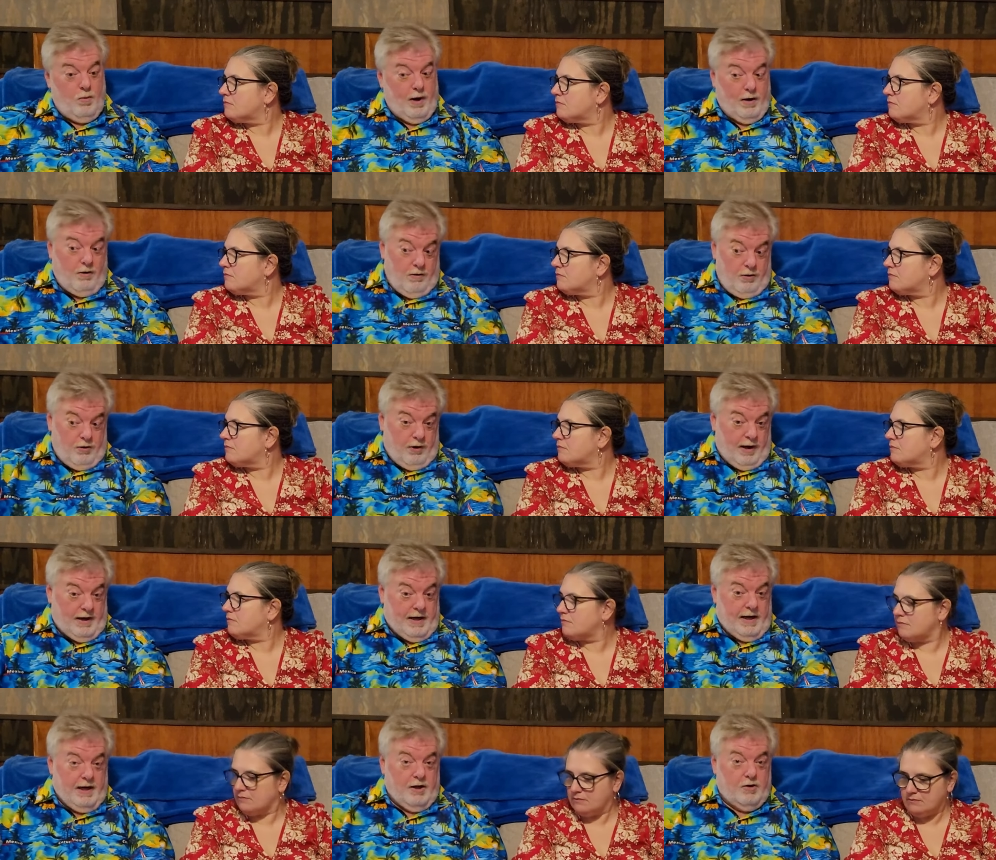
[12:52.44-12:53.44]
Speaker 1: where you're
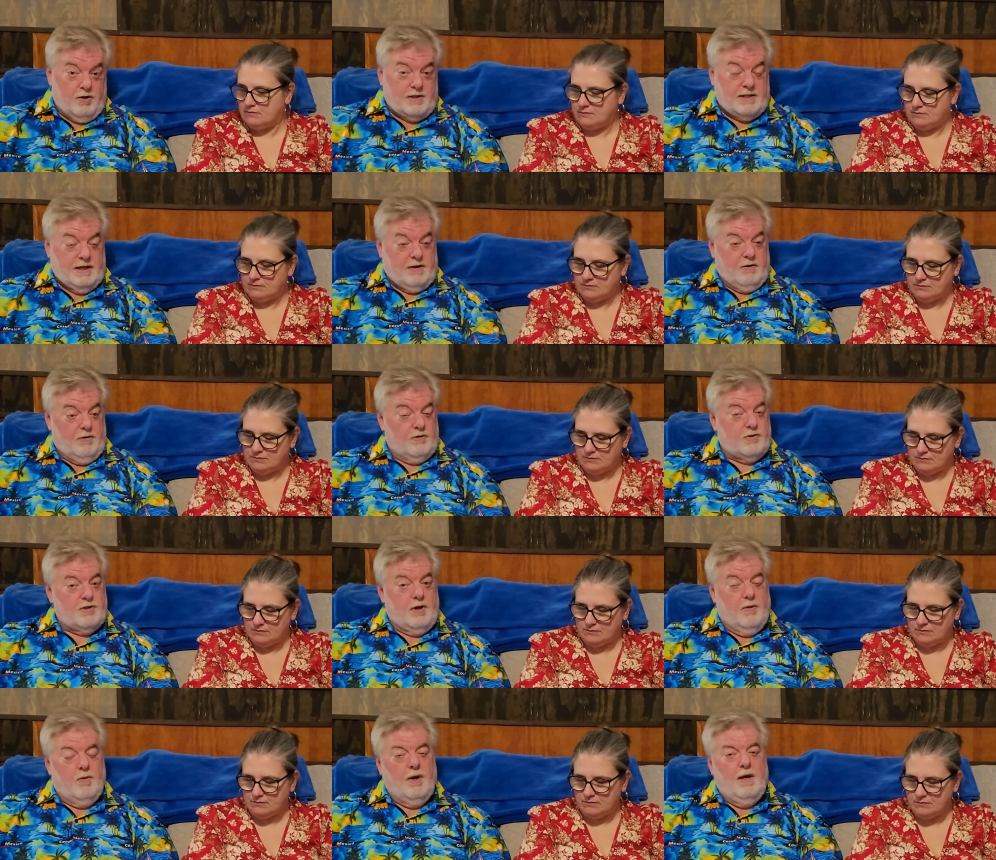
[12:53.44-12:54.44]
not getting good signals.
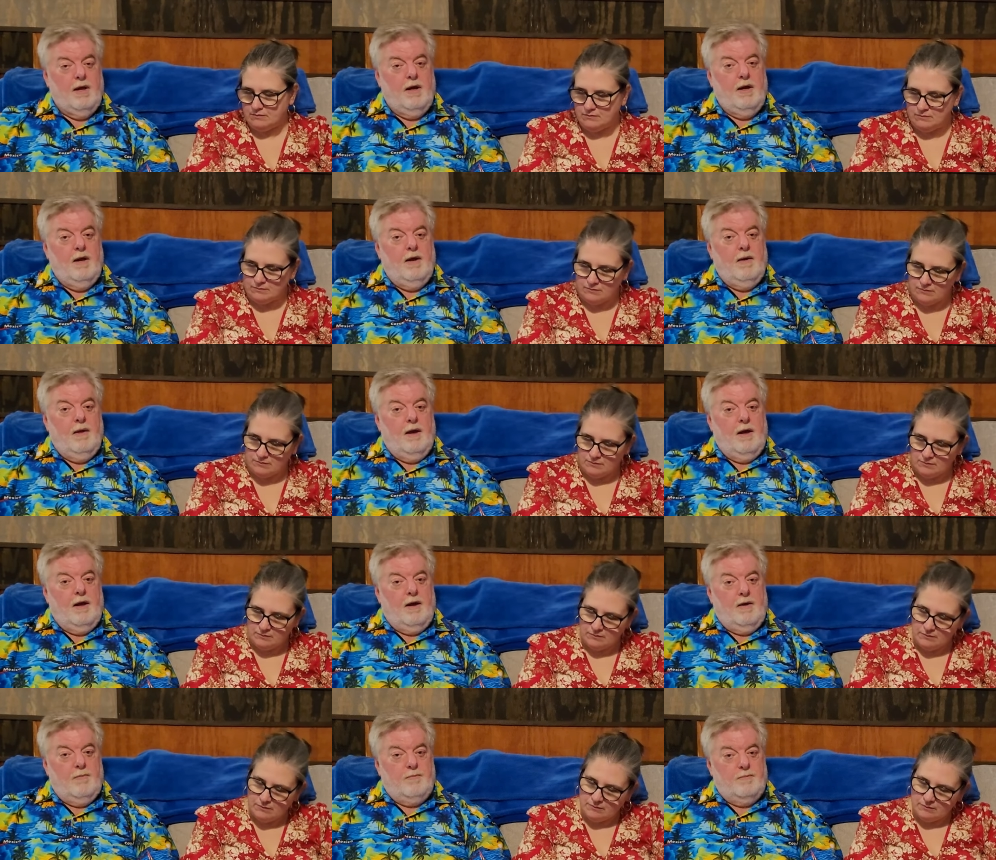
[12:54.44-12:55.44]
So
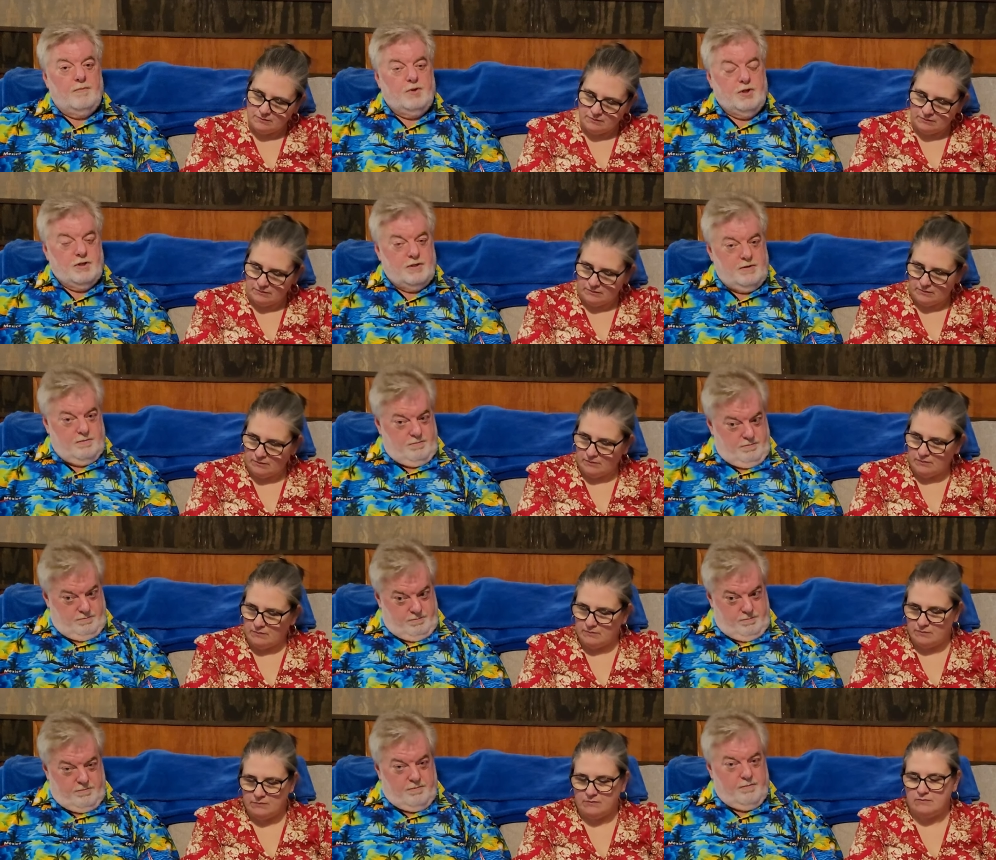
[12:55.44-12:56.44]
uh, just
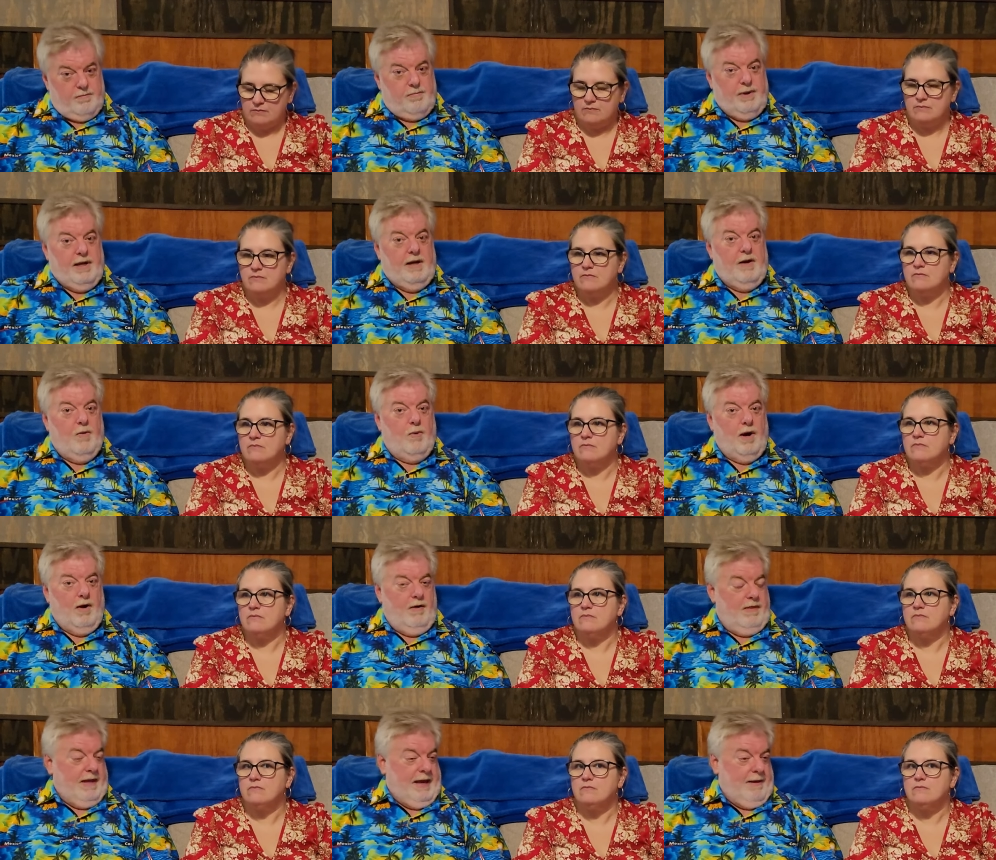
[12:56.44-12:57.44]
be
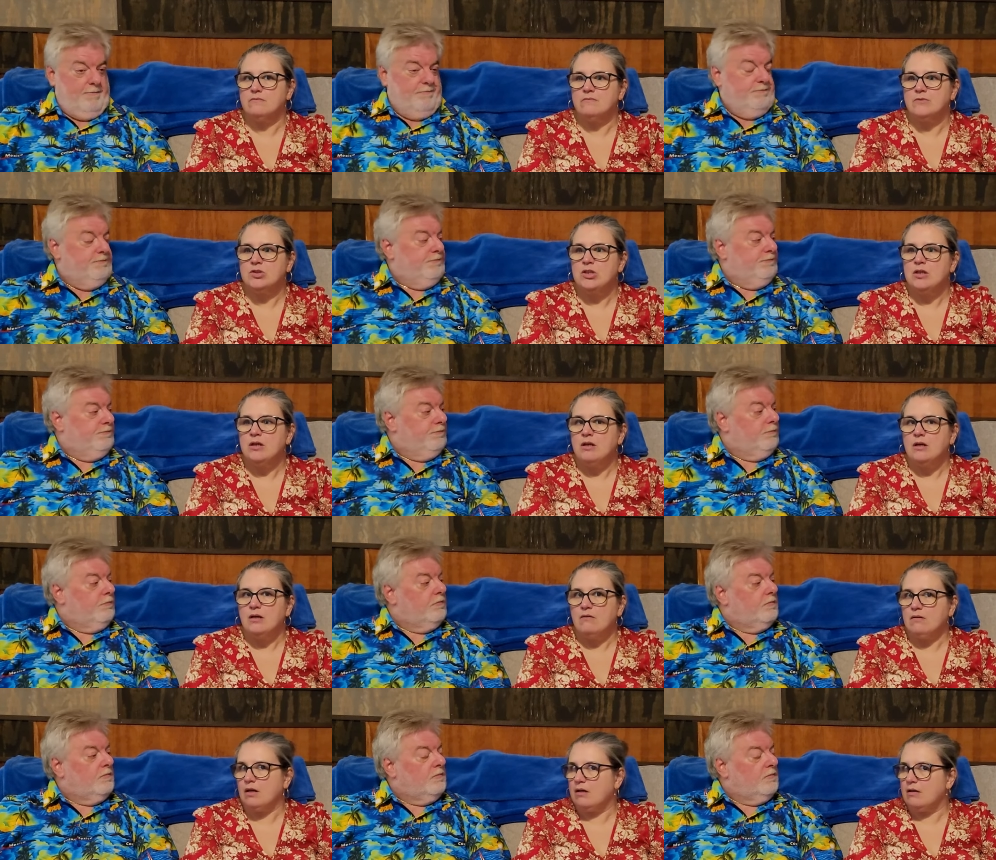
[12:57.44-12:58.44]
aware of that.
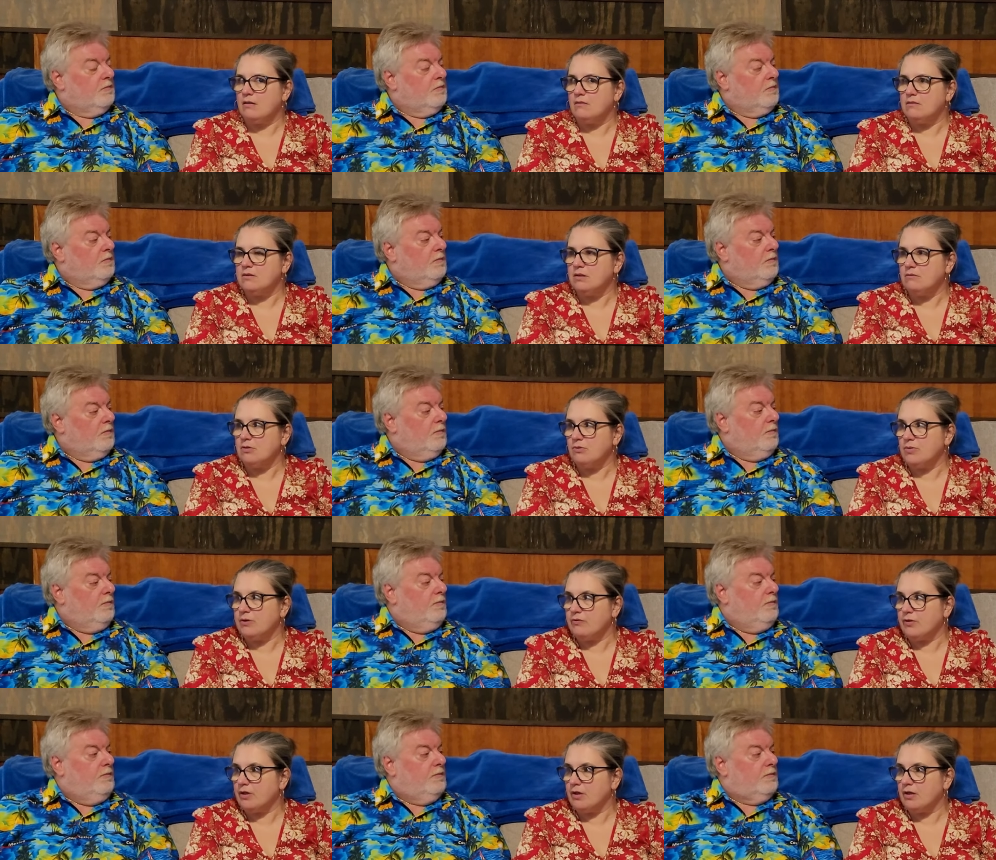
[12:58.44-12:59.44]
Speaker 2: Okay, something we
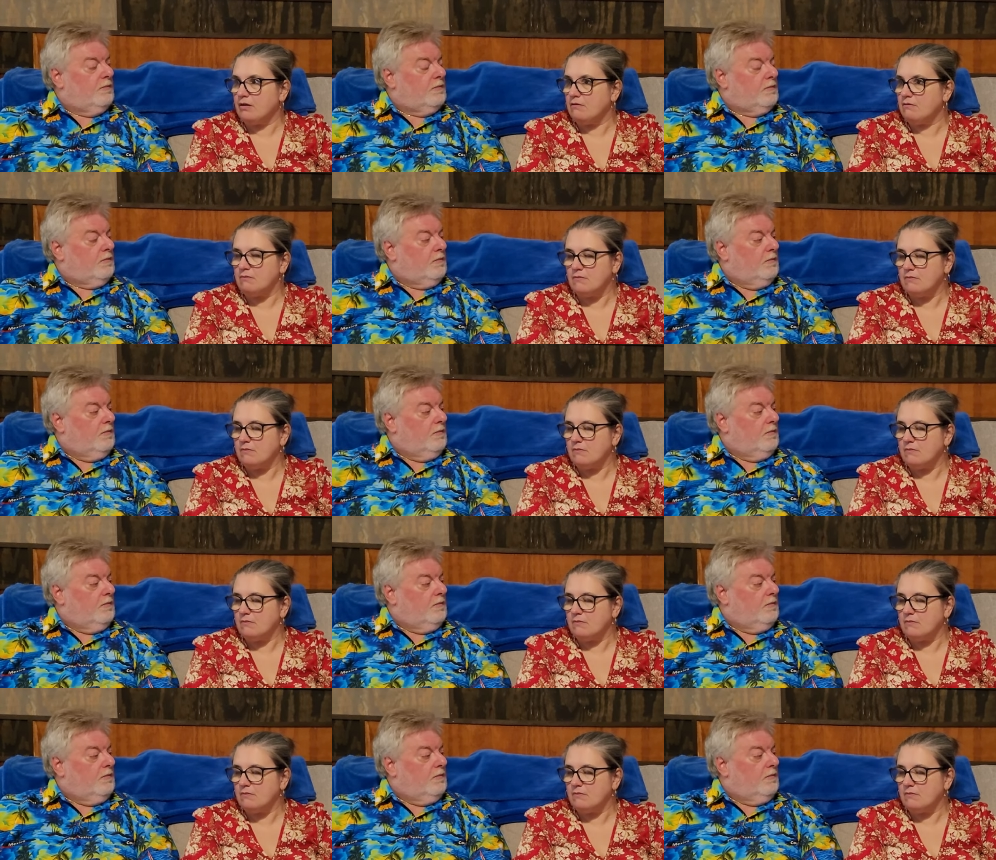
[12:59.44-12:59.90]
forgot.